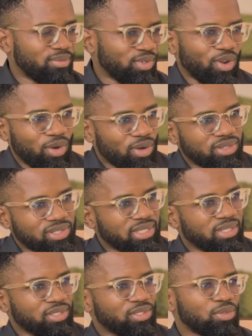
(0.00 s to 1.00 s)
knock on
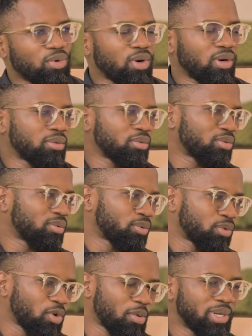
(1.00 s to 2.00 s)
Sheena's door,
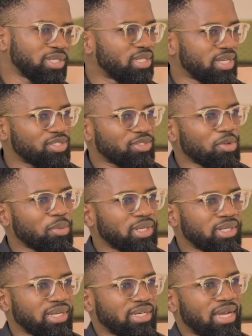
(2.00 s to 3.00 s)
go by Shane's
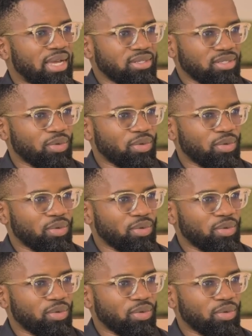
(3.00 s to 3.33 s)
cubicle and ask